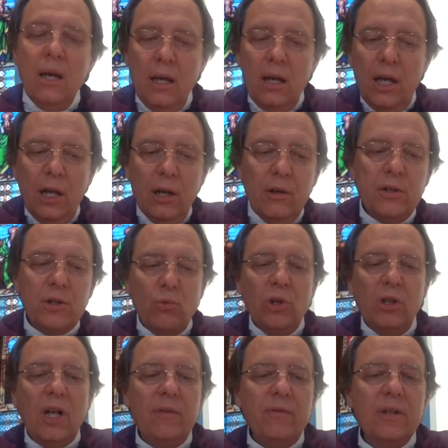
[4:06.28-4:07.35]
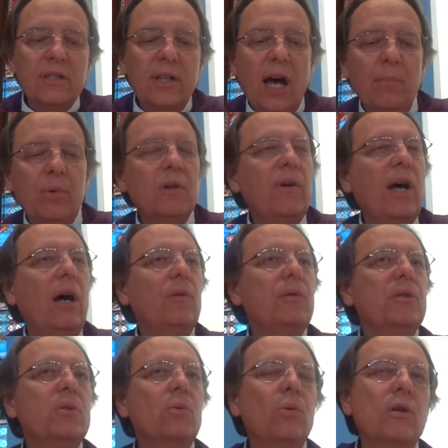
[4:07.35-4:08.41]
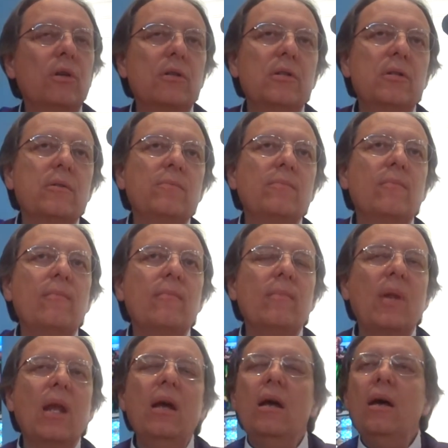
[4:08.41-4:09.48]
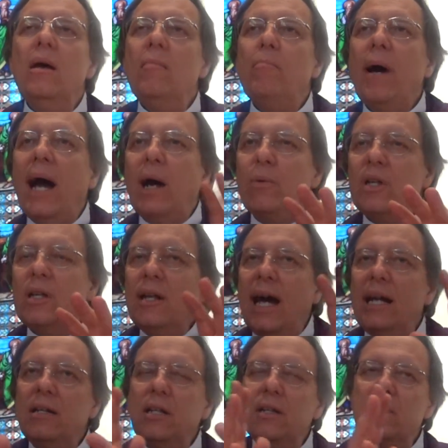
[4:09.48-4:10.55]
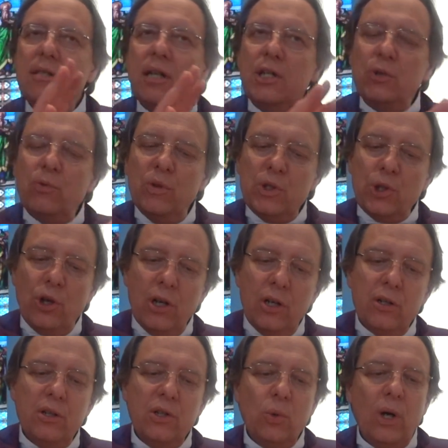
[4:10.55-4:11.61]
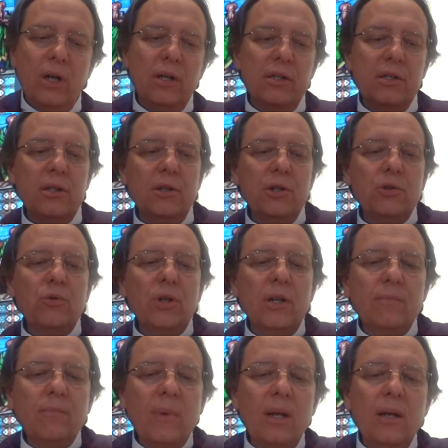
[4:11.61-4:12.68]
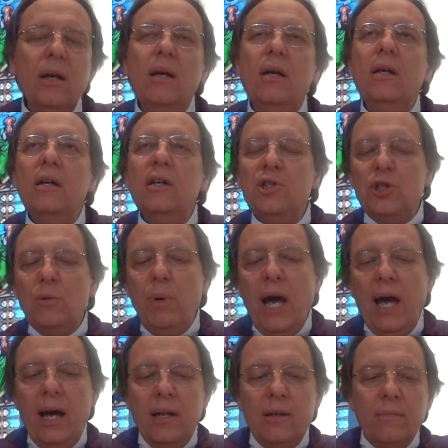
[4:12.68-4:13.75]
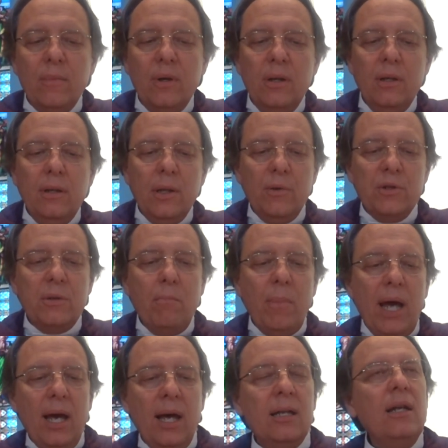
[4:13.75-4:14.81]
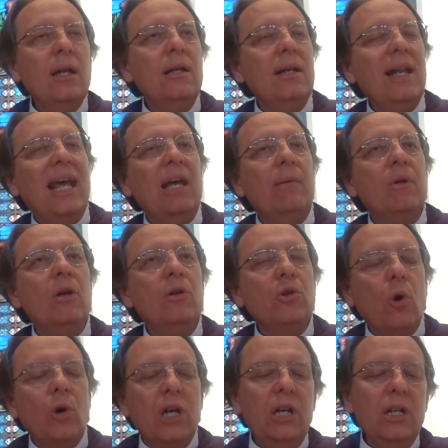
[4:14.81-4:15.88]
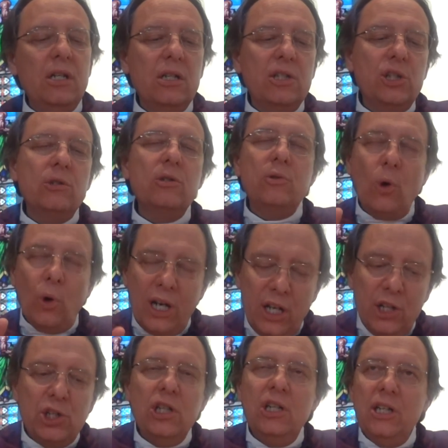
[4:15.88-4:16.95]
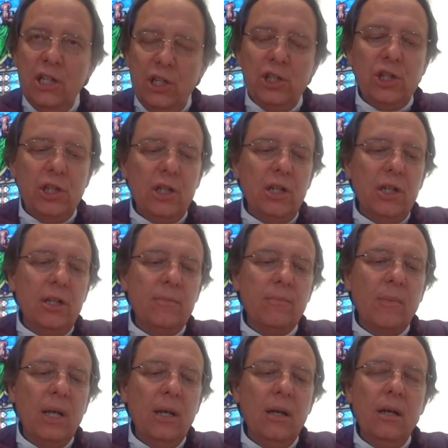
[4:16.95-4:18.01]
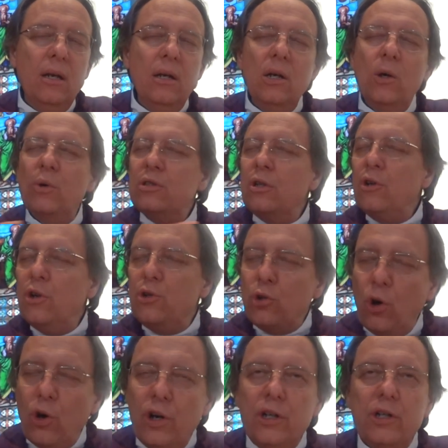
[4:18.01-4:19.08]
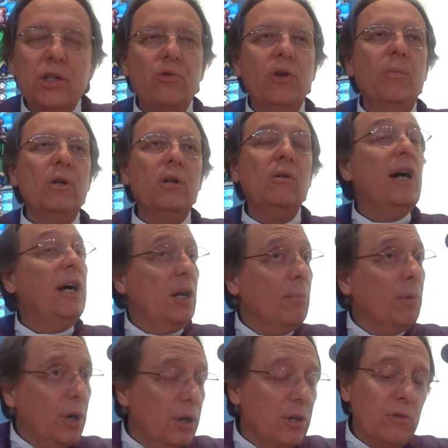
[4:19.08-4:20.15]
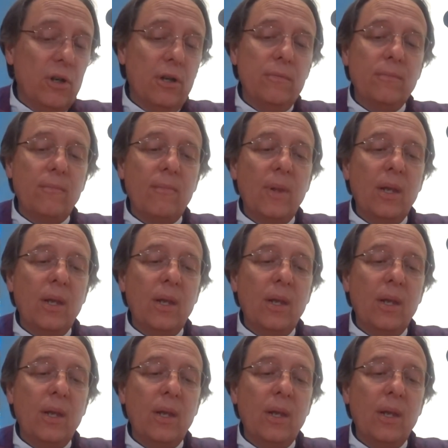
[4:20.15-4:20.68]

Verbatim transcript: Here is a real life example of how this works. Back when the 19th century is turning into the 20th century, in Japan, there was a man named Tokichi Ishii who was a notorious criminal and a murderer.